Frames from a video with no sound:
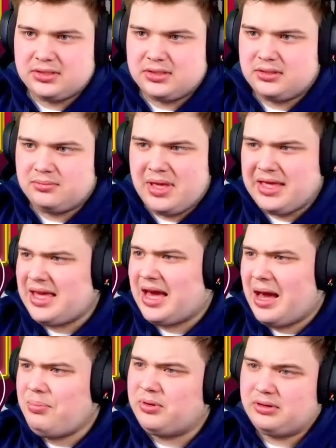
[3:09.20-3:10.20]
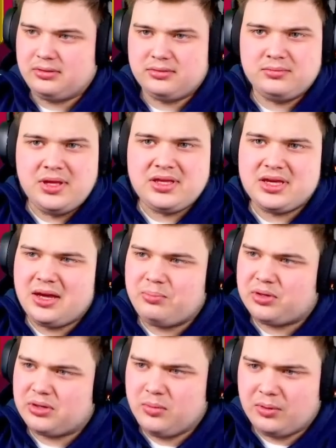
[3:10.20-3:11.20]
Make it happen. Make it
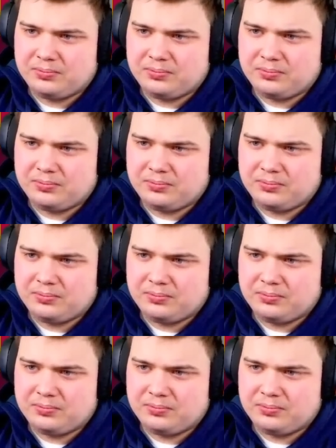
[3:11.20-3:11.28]
happen. Come on.